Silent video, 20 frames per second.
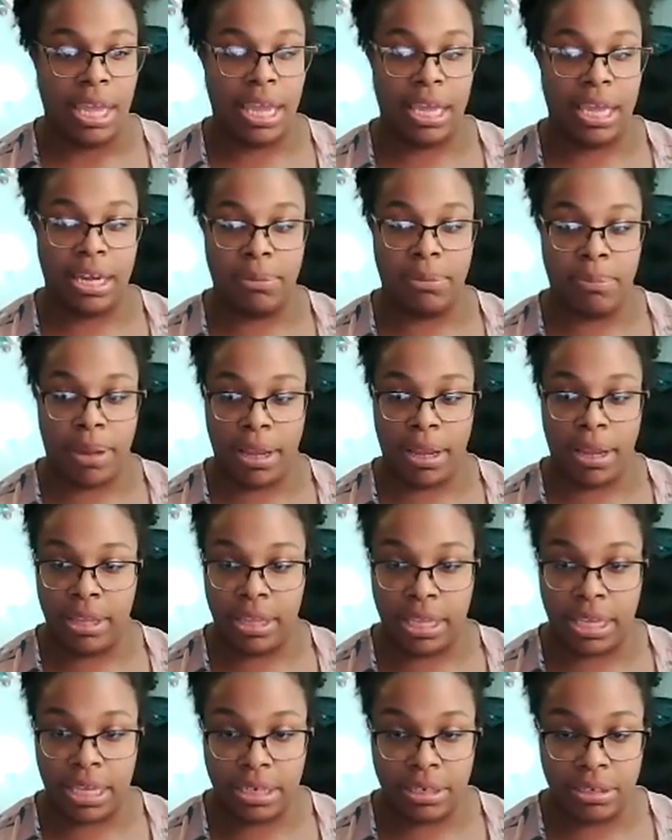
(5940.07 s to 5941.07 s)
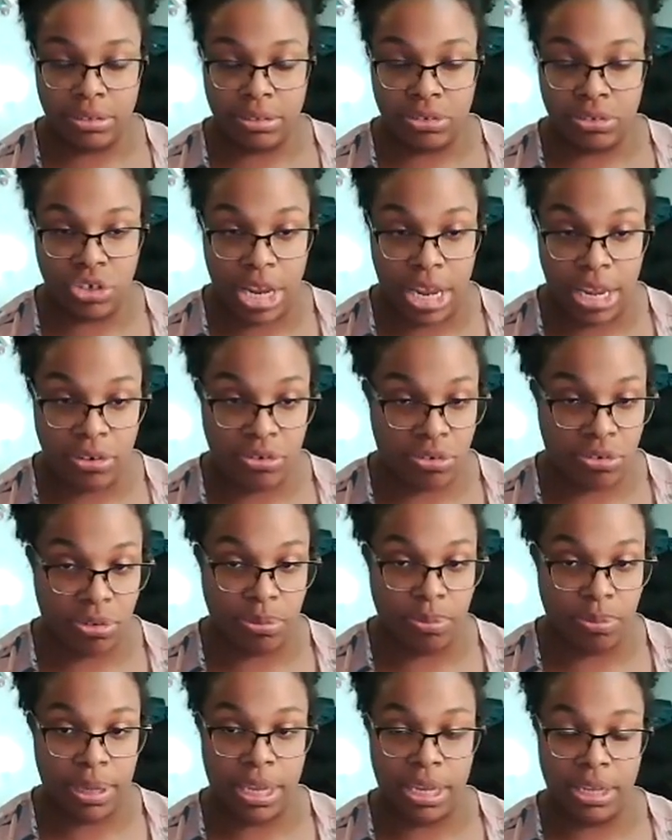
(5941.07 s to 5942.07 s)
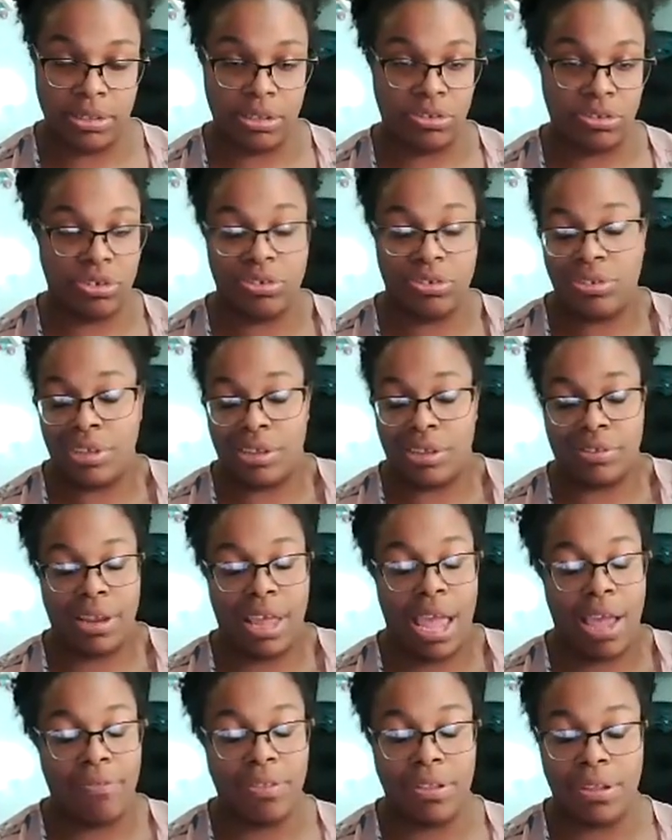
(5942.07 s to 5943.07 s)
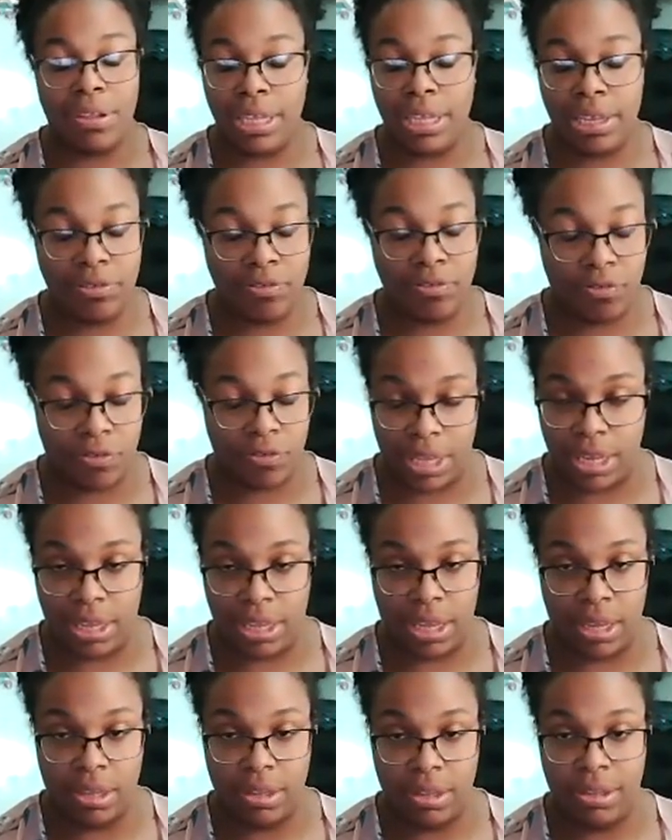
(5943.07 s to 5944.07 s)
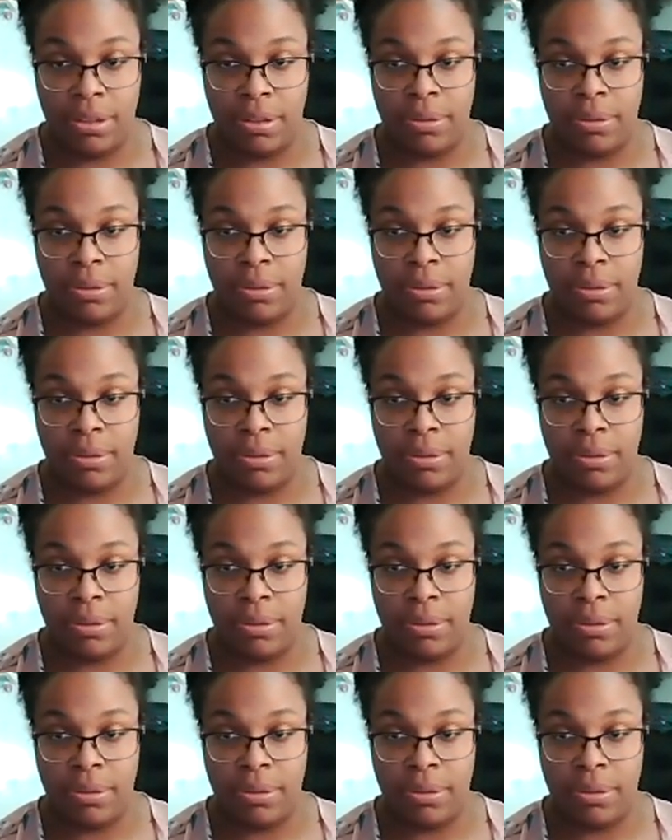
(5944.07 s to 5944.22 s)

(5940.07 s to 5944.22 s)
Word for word: and it barely can shade you because it just doesn't have the leaves for that yet.